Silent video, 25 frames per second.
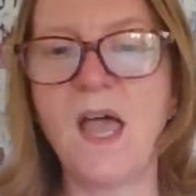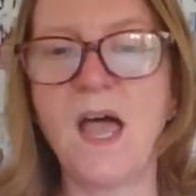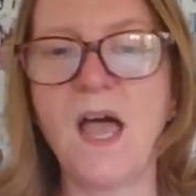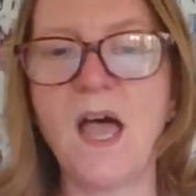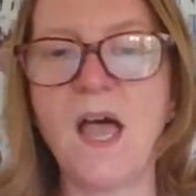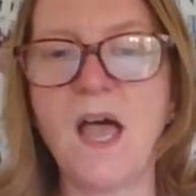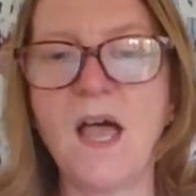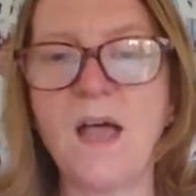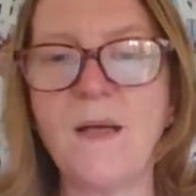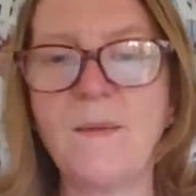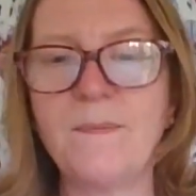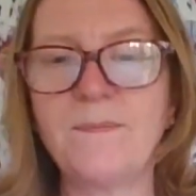
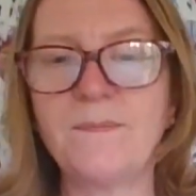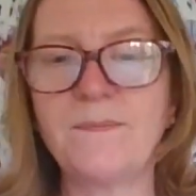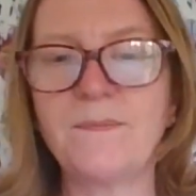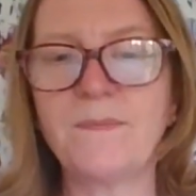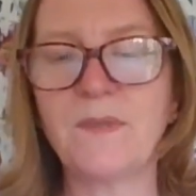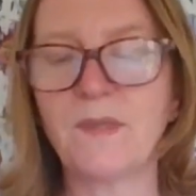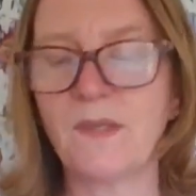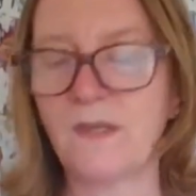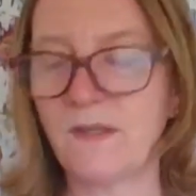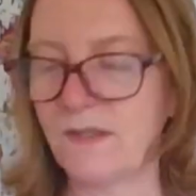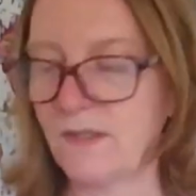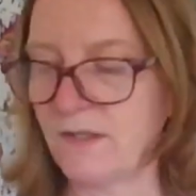
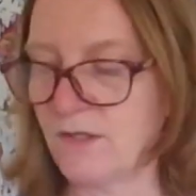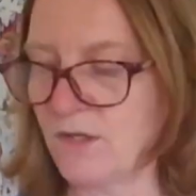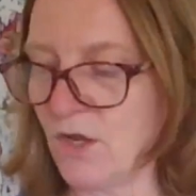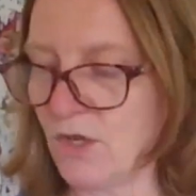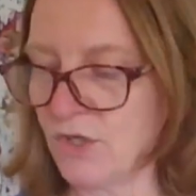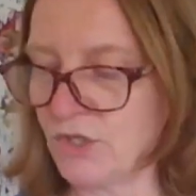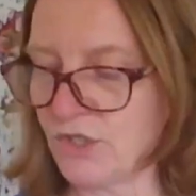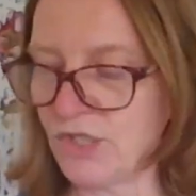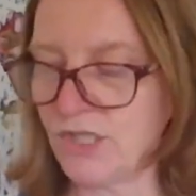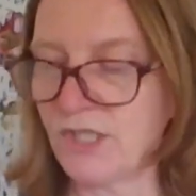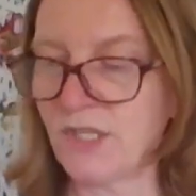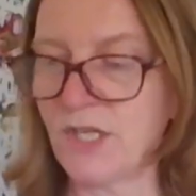
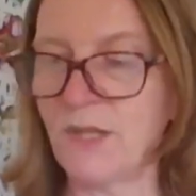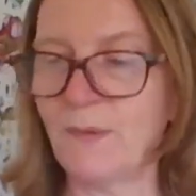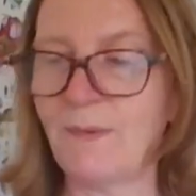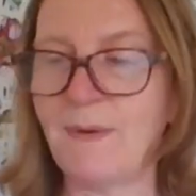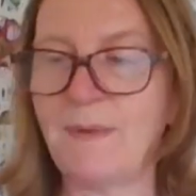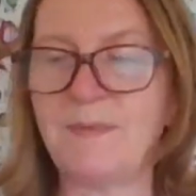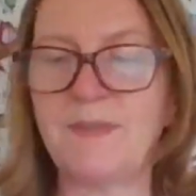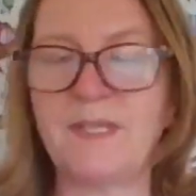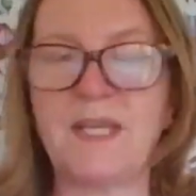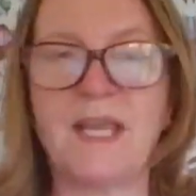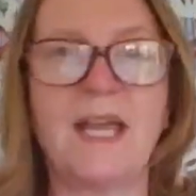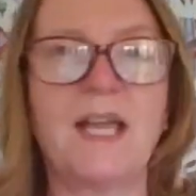Not just on the
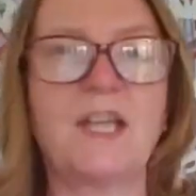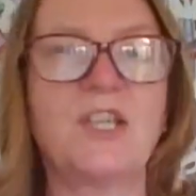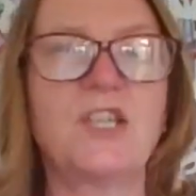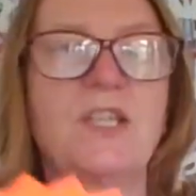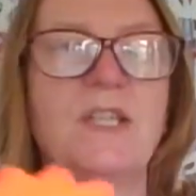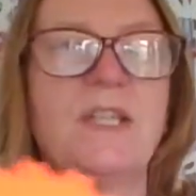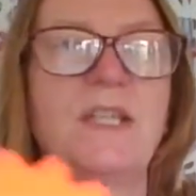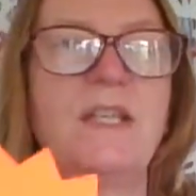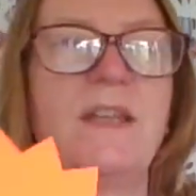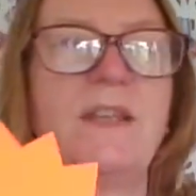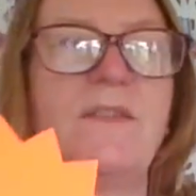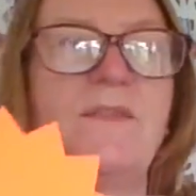website, actually.